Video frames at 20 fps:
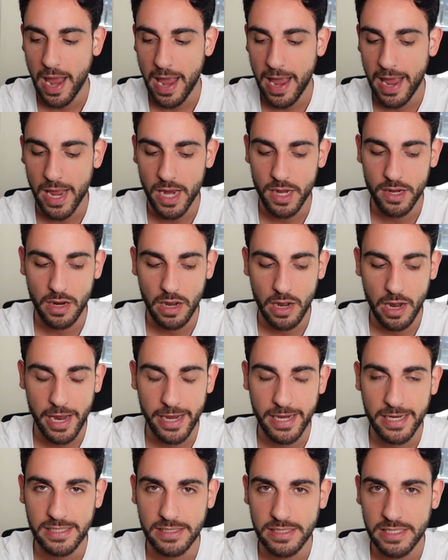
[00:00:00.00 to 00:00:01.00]
and I
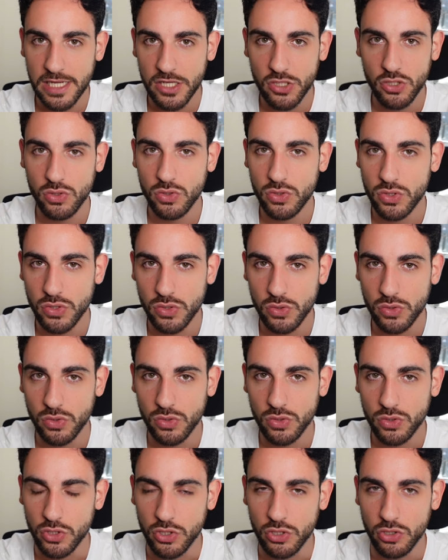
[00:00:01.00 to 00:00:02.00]
continue
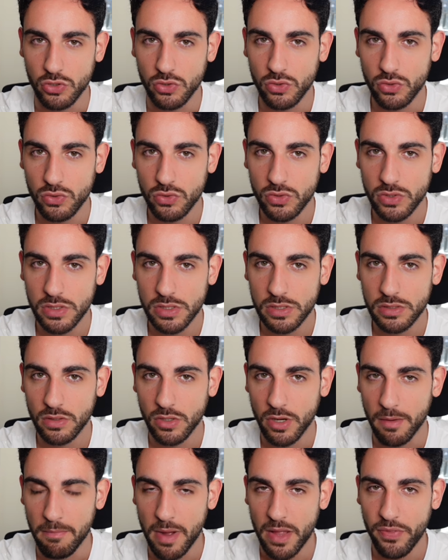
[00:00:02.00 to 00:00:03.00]
to, to use
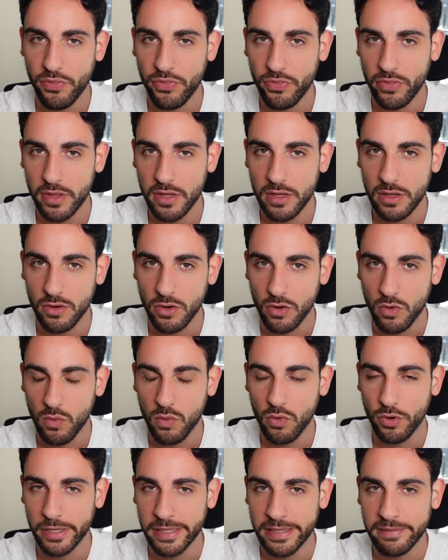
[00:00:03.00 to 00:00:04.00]
on a monthly, on a
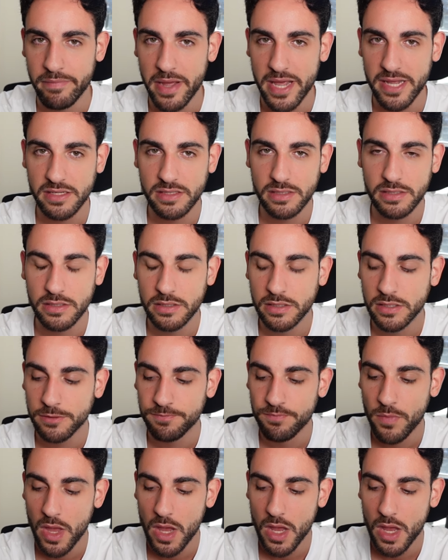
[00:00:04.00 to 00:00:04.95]
quarterly basis